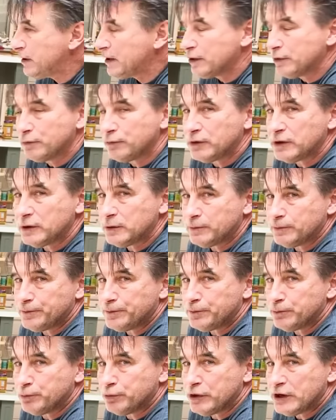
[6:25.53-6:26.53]
had a real
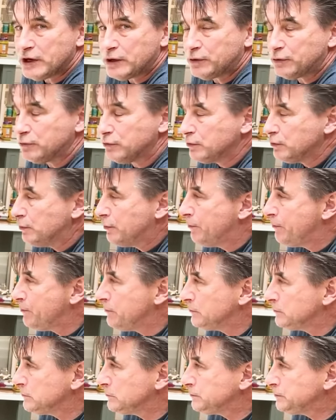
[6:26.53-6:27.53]
breakthrough
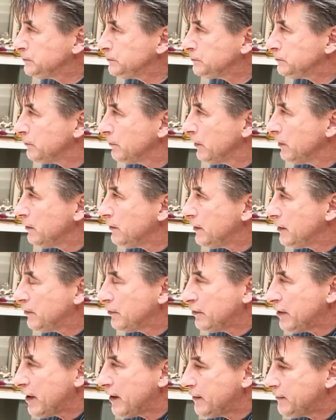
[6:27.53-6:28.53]
the other
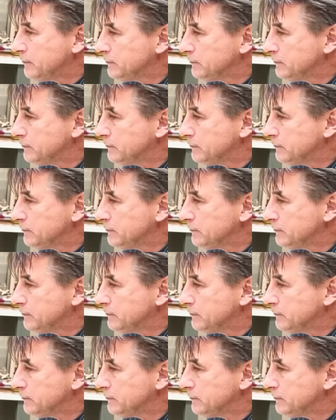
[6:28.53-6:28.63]
night.